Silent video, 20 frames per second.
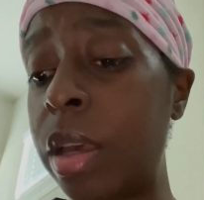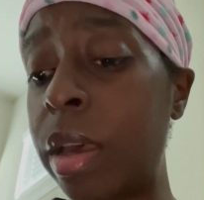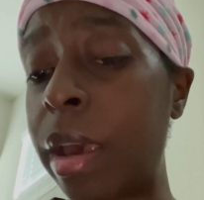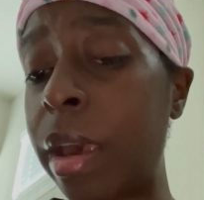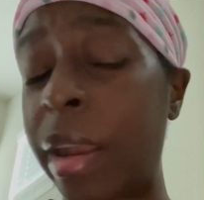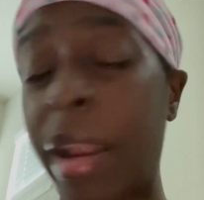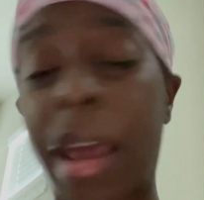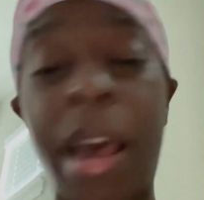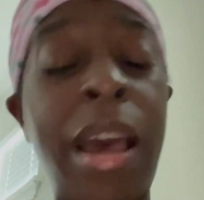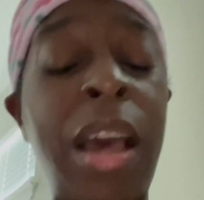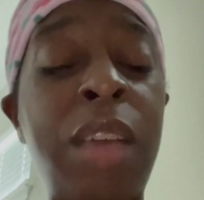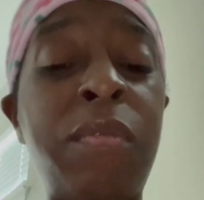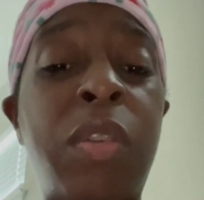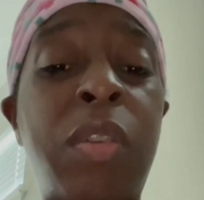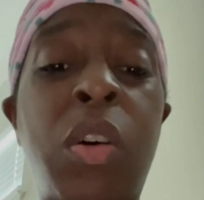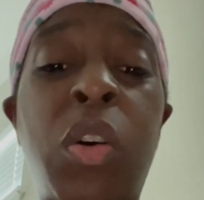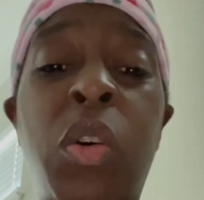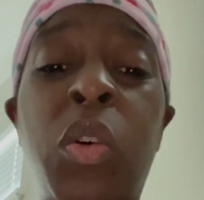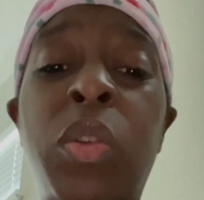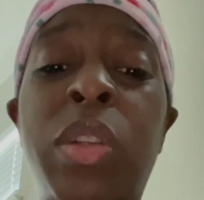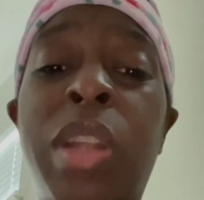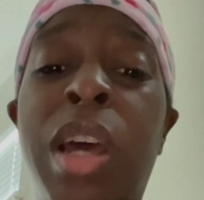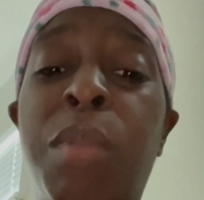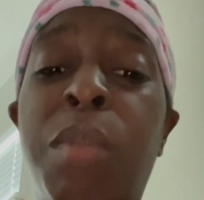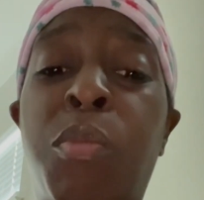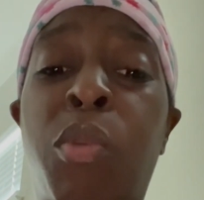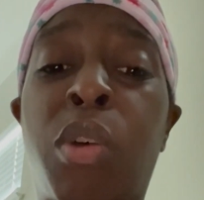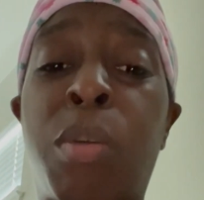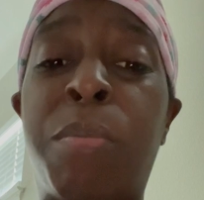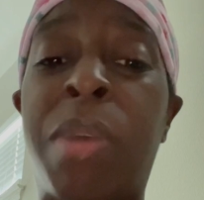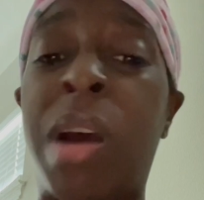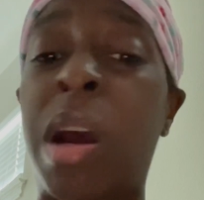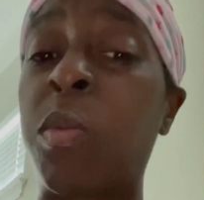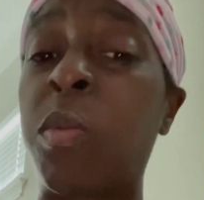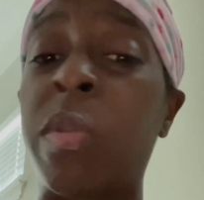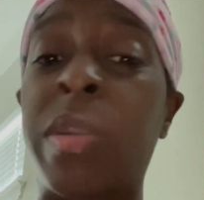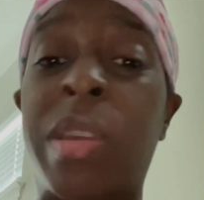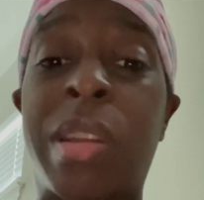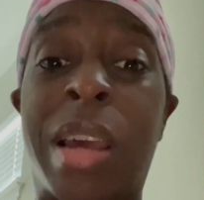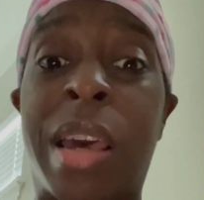And I have a whole lot more
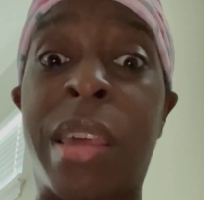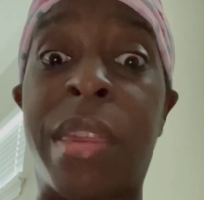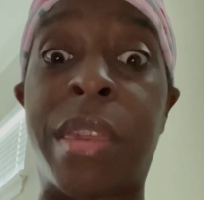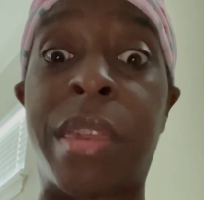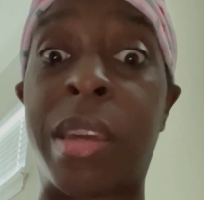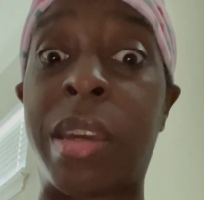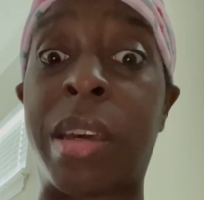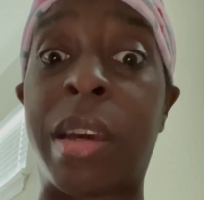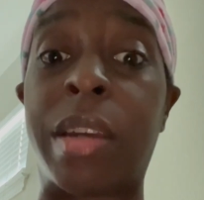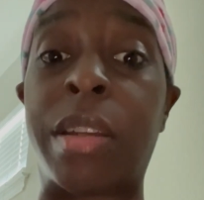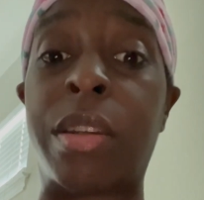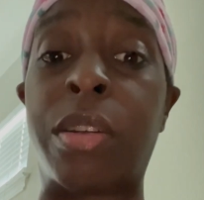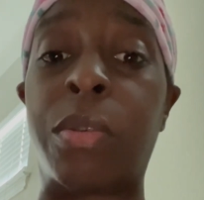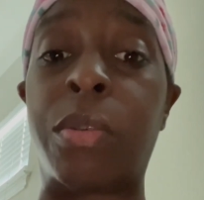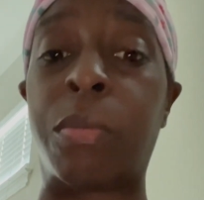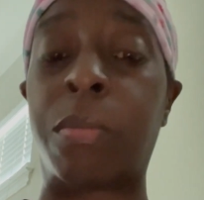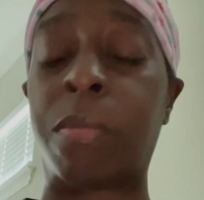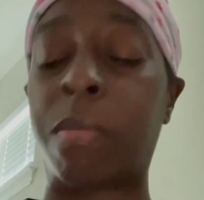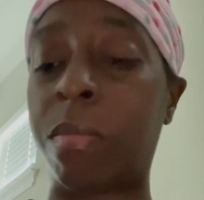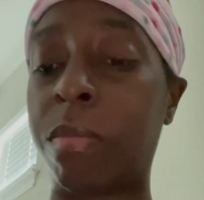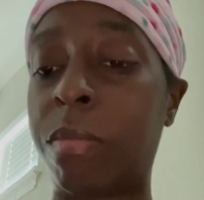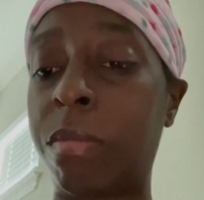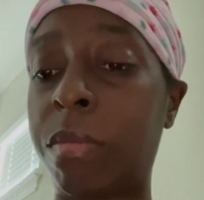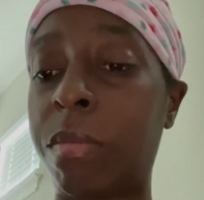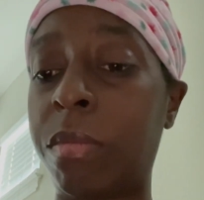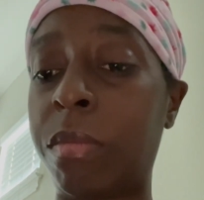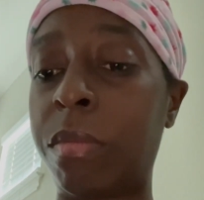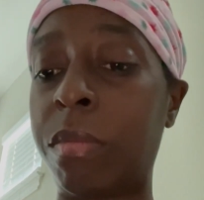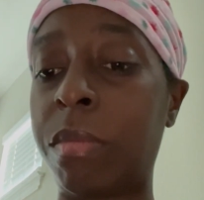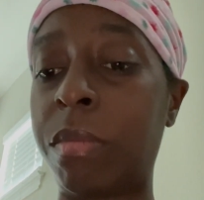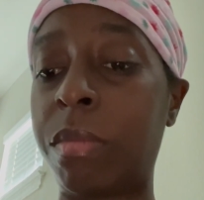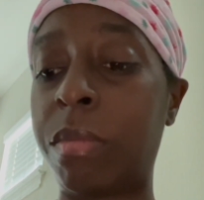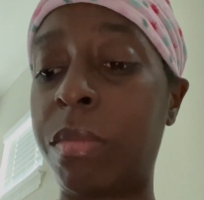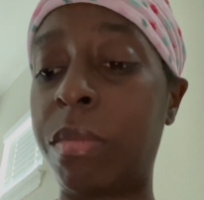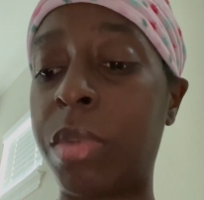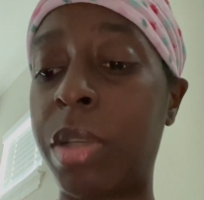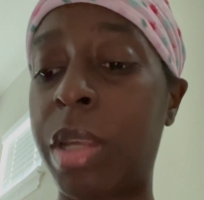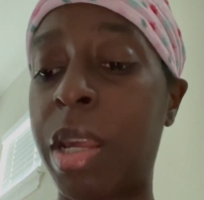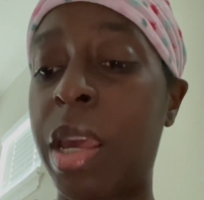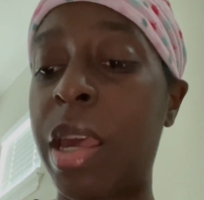power than I think I do.
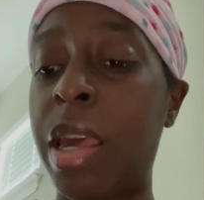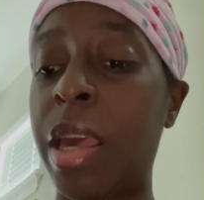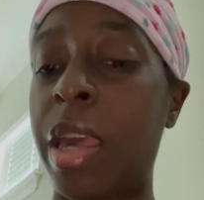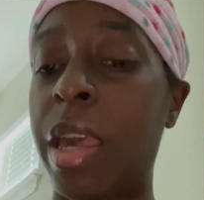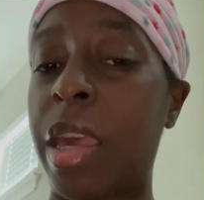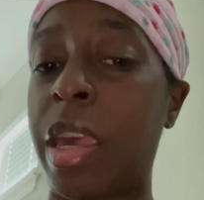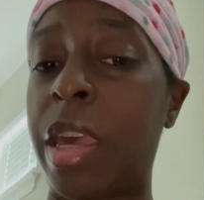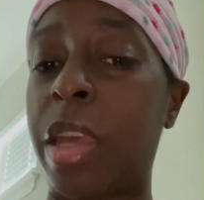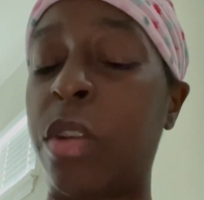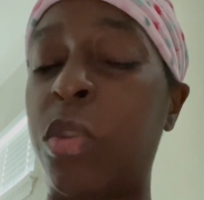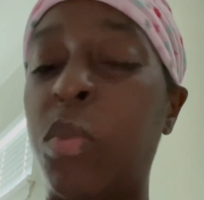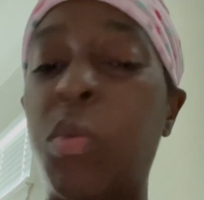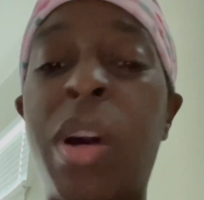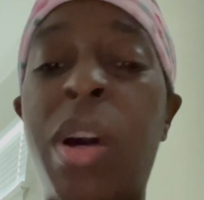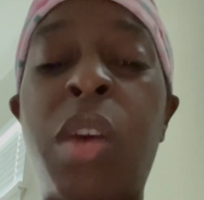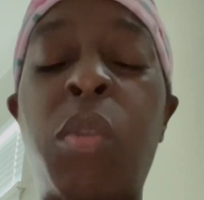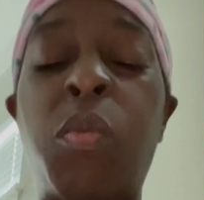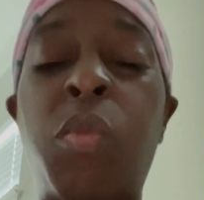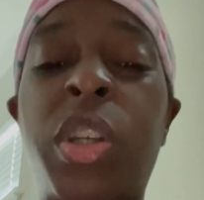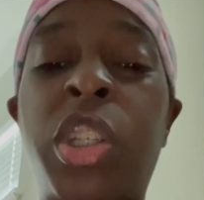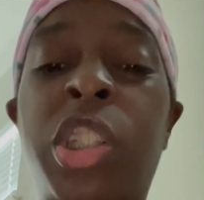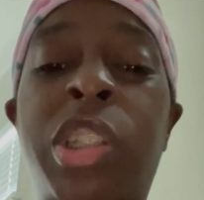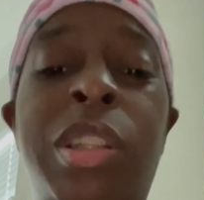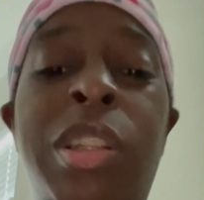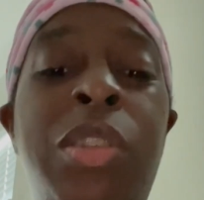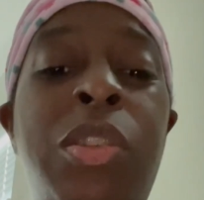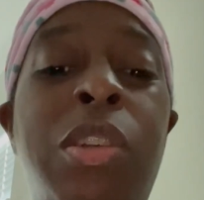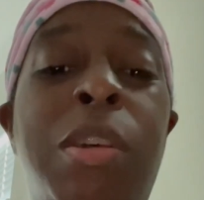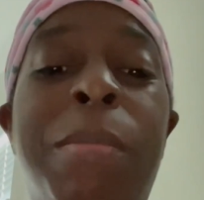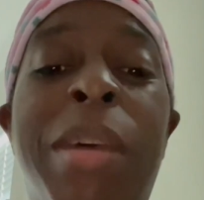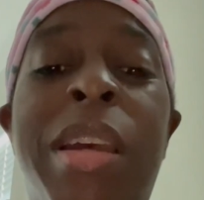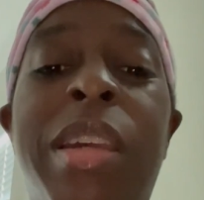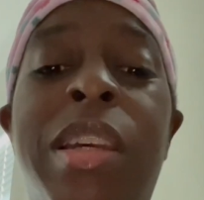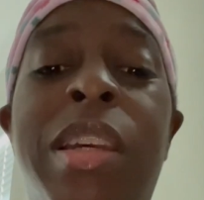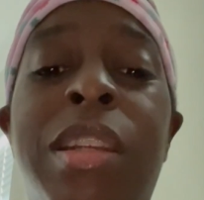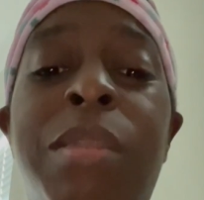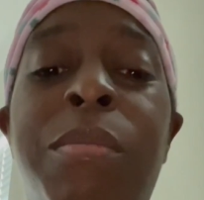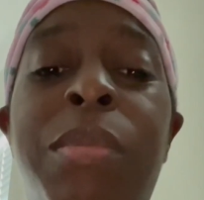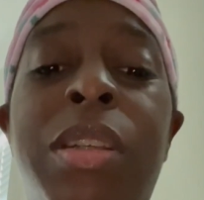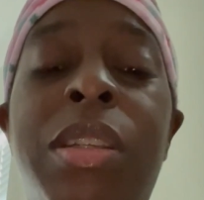And do I wish this on my
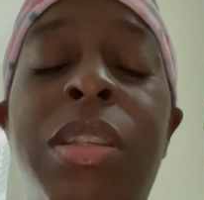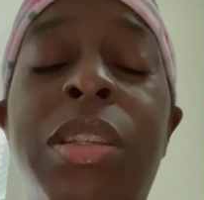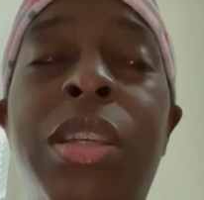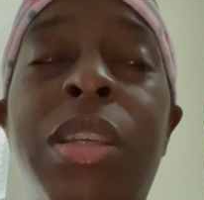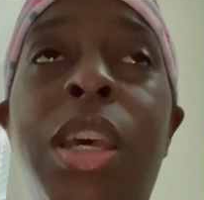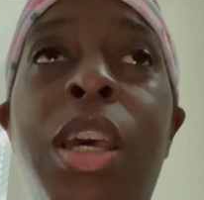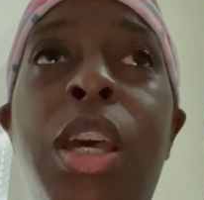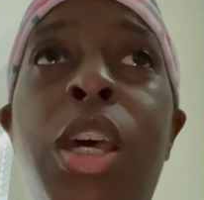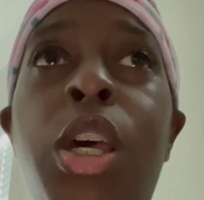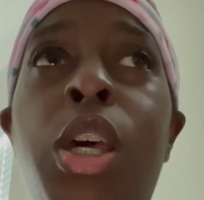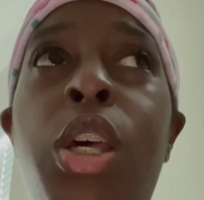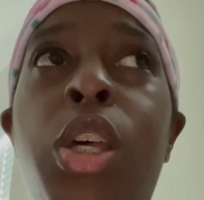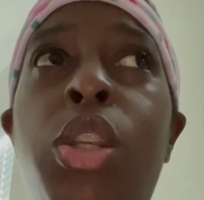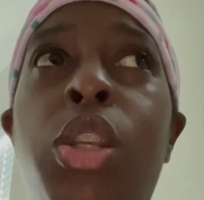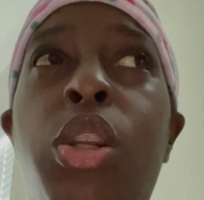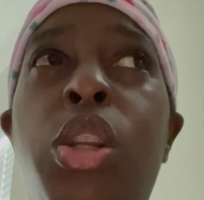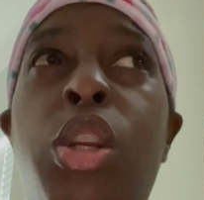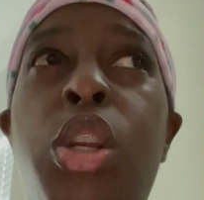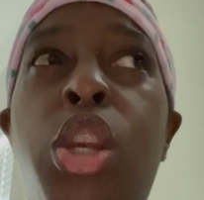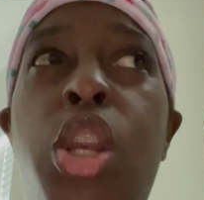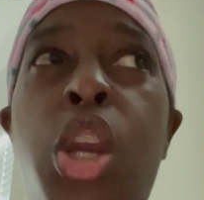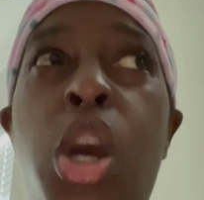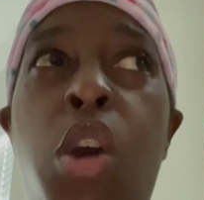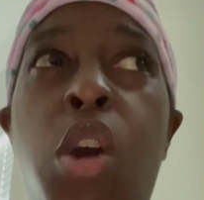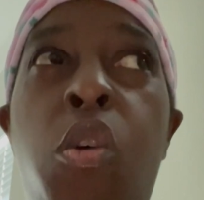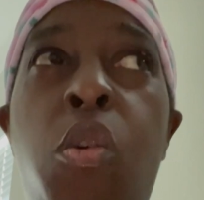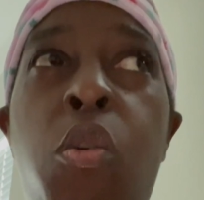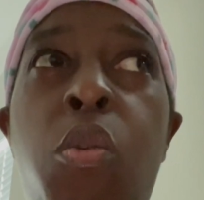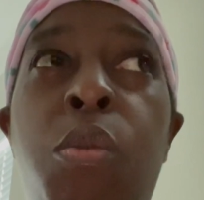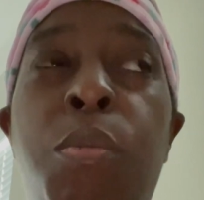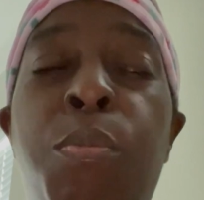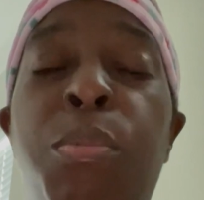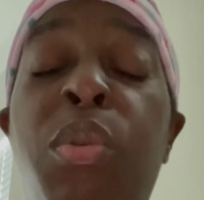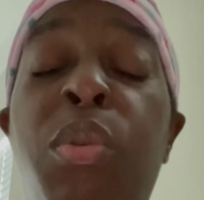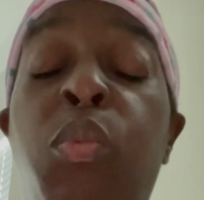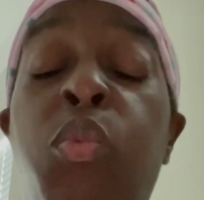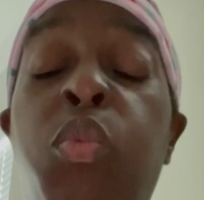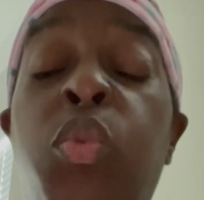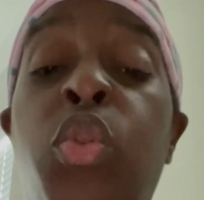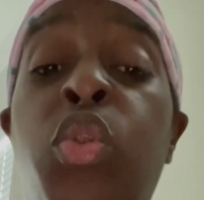enemies? No,
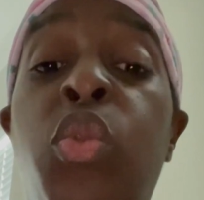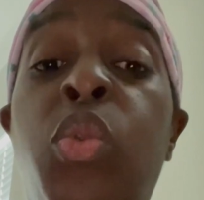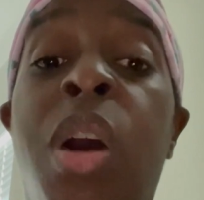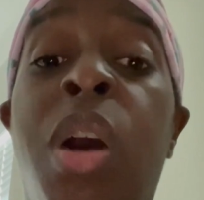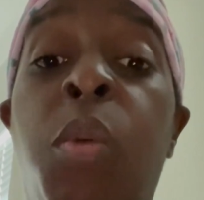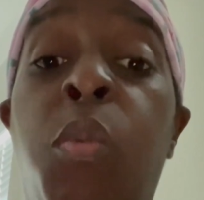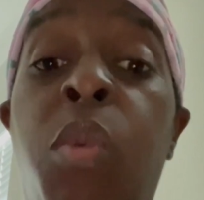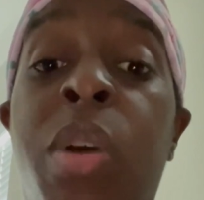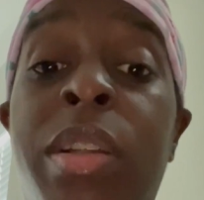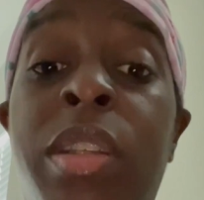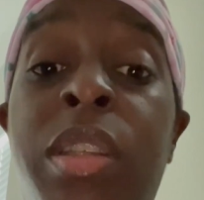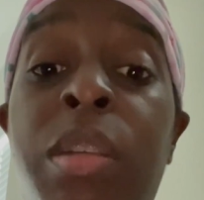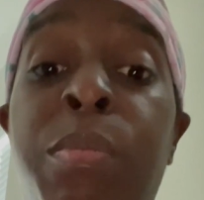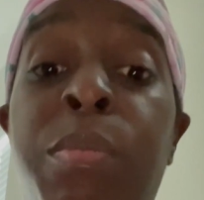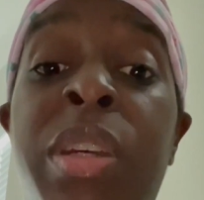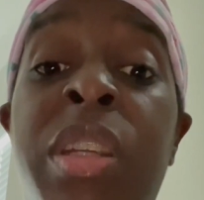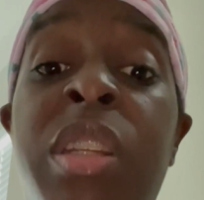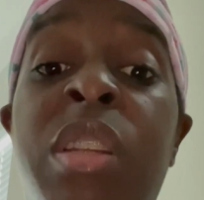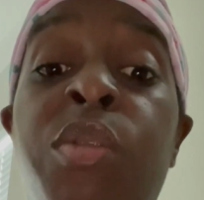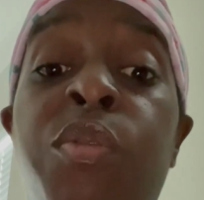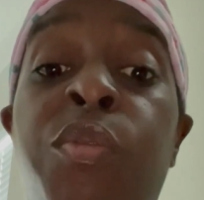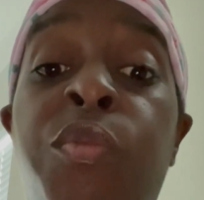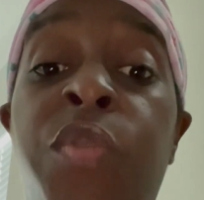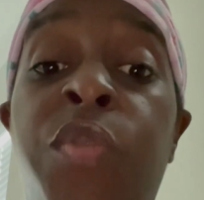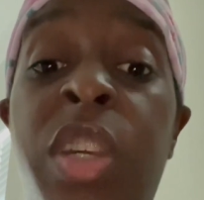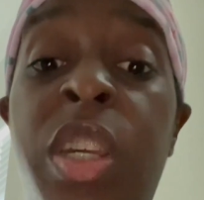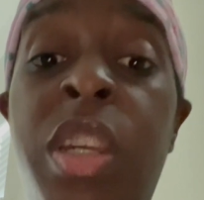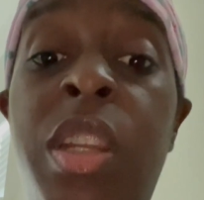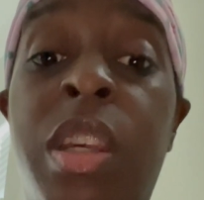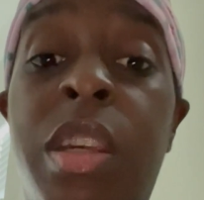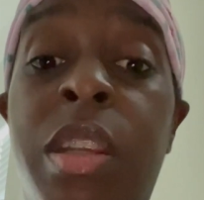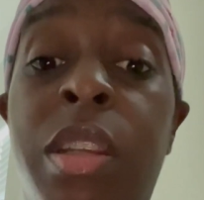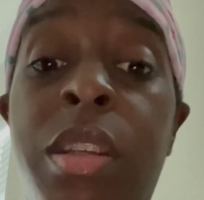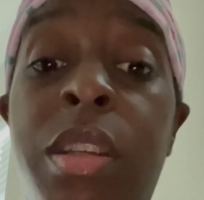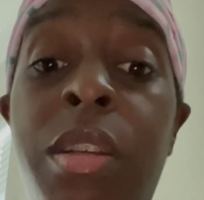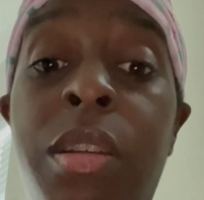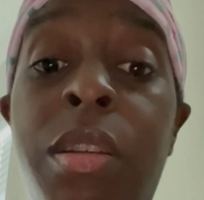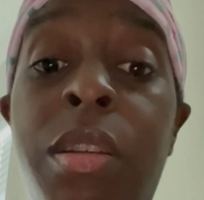but do I want to be defeated